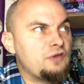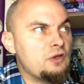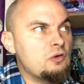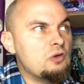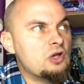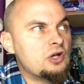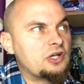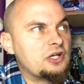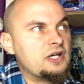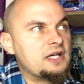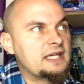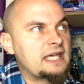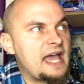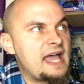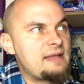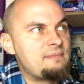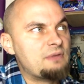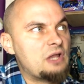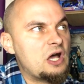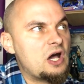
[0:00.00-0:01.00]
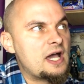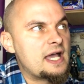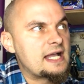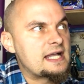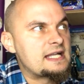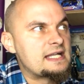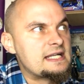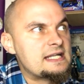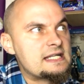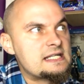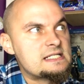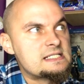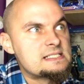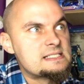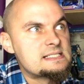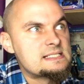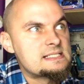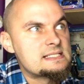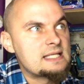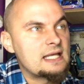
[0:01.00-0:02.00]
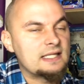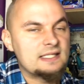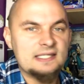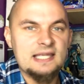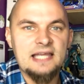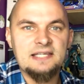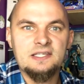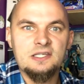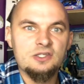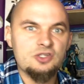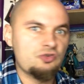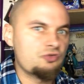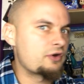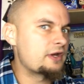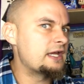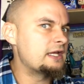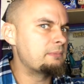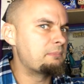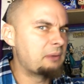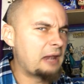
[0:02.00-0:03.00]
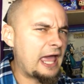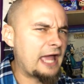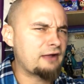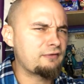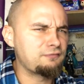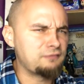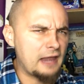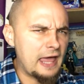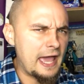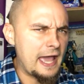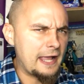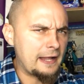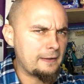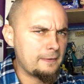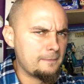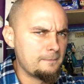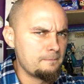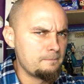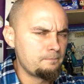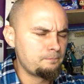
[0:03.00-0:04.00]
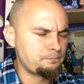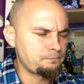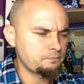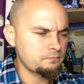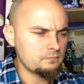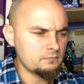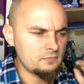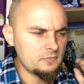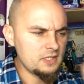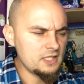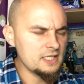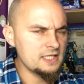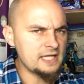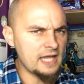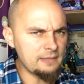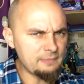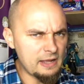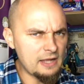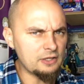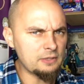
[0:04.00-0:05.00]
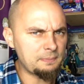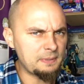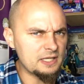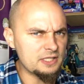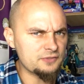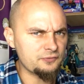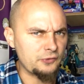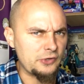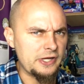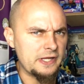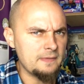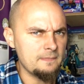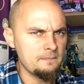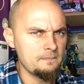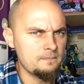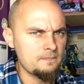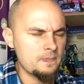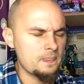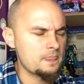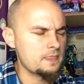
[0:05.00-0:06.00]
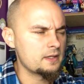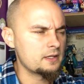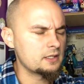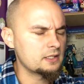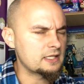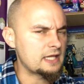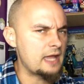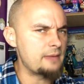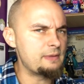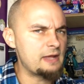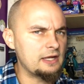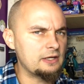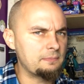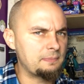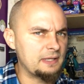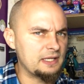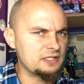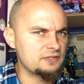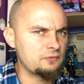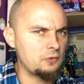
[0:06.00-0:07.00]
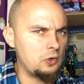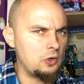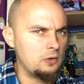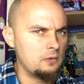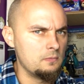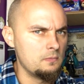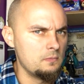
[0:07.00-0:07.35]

you look at a game like Assassin's Creed Black Flag, came out on the PS3, came out on the PS4.